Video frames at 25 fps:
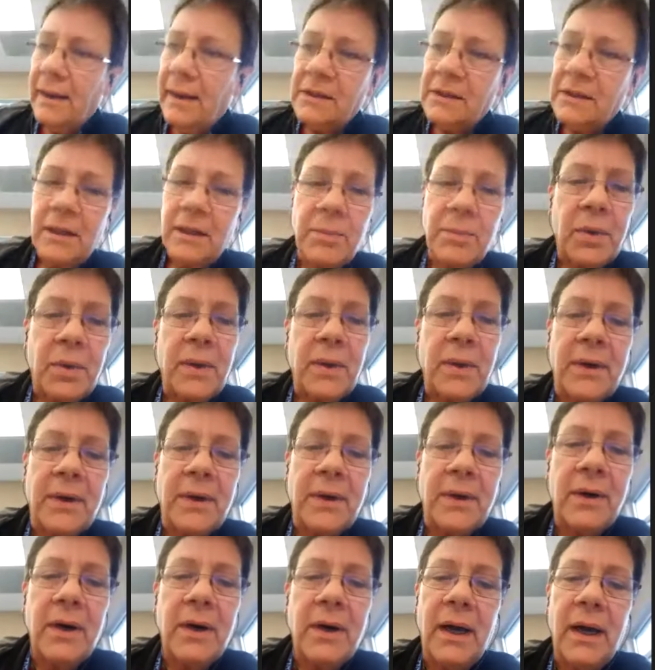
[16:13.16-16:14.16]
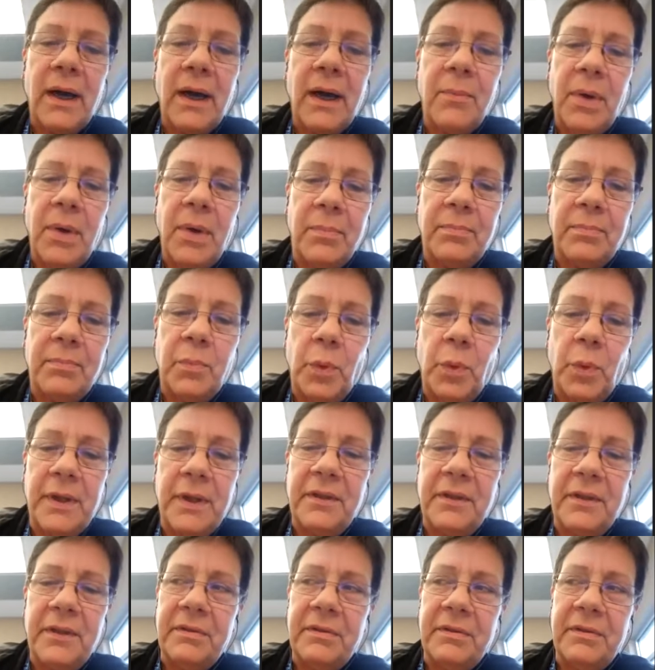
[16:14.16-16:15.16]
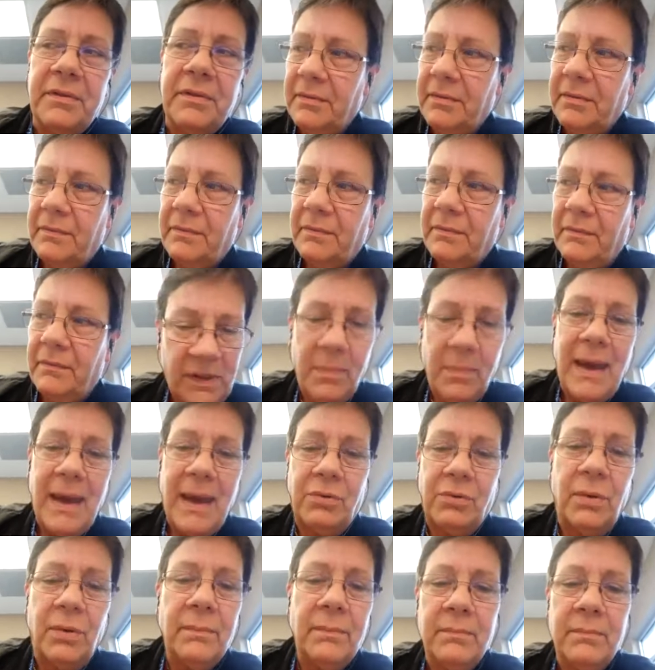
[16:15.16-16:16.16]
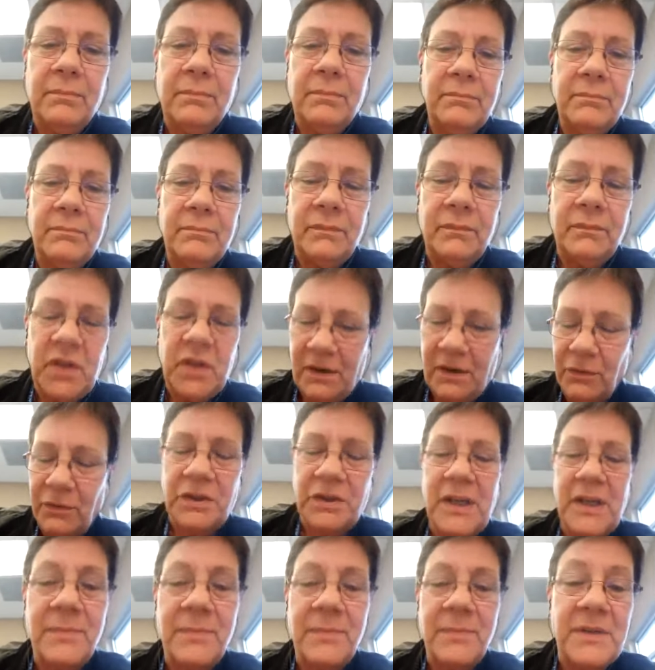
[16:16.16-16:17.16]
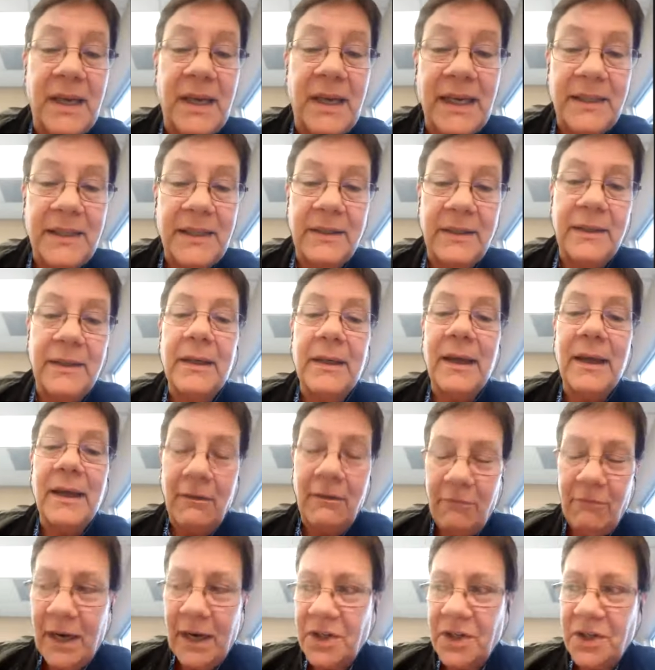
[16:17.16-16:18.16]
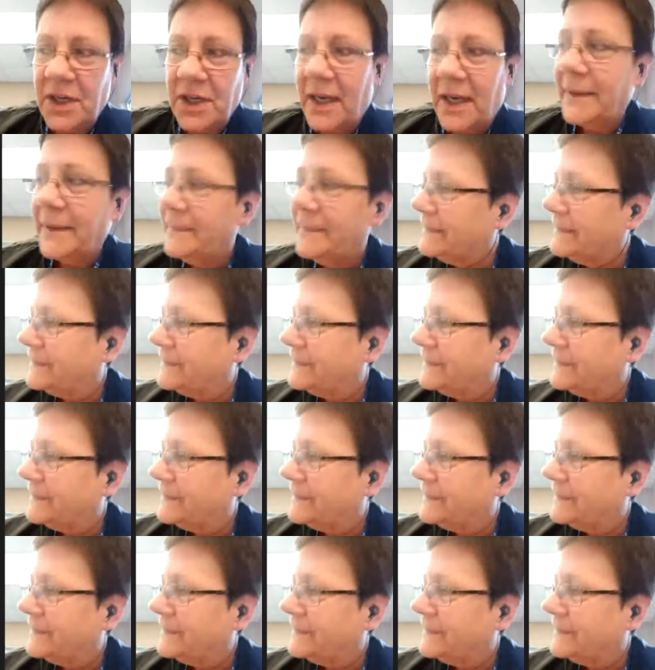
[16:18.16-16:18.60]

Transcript: To the point where I'm up in the bathroom several times a night, gut-wrenching.